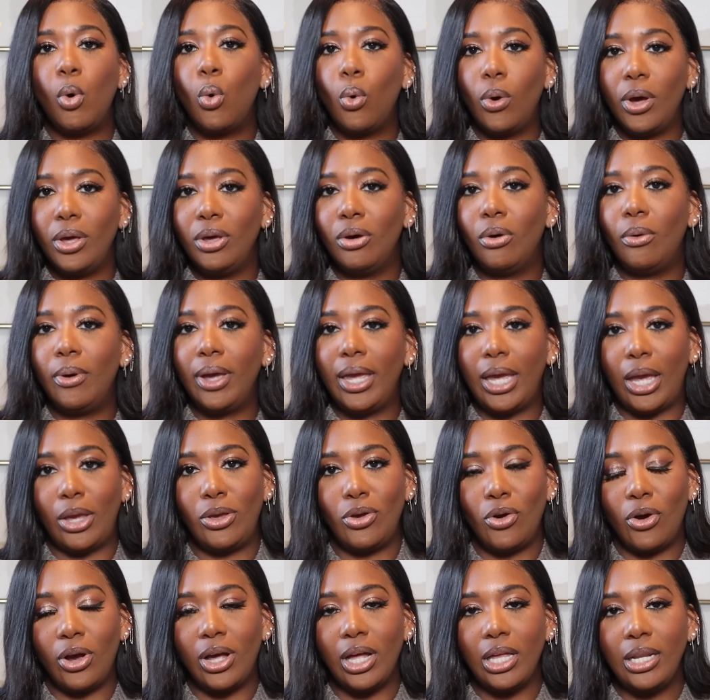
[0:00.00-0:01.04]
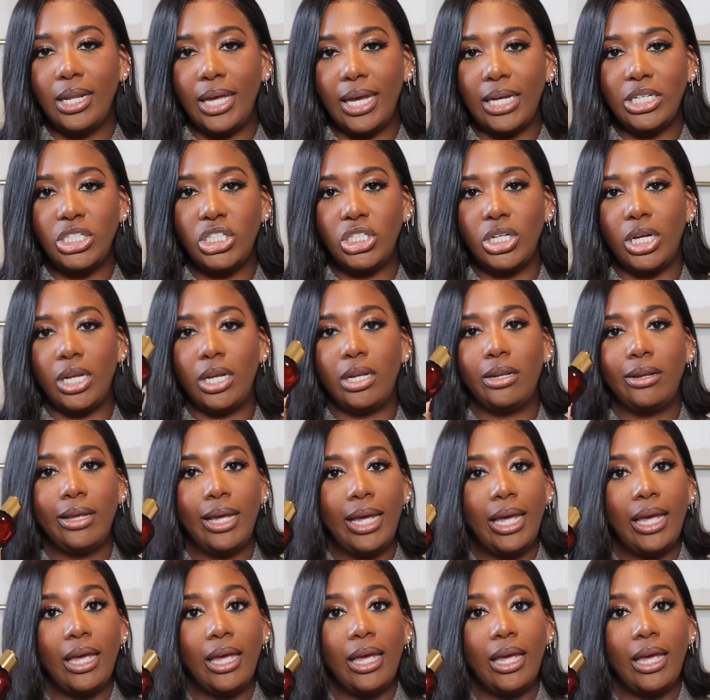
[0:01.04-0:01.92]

oil in your collection